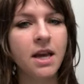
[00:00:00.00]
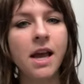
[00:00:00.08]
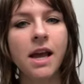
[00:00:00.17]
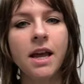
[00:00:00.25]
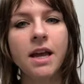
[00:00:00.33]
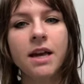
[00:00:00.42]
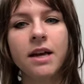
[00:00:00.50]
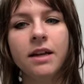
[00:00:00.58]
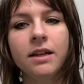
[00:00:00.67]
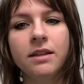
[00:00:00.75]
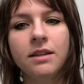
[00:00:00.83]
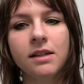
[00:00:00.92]

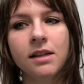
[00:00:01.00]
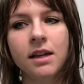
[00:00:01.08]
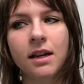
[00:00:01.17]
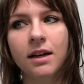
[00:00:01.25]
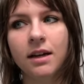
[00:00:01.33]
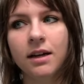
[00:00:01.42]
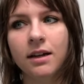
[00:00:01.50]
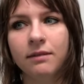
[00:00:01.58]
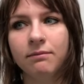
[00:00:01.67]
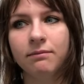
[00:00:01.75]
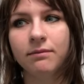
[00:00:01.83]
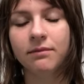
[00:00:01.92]
And
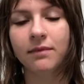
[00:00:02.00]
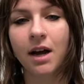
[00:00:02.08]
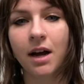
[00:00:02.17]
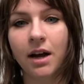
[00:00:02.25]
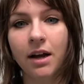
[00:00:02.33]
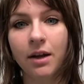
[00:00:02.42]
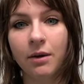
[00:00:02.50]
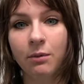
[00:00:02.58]
I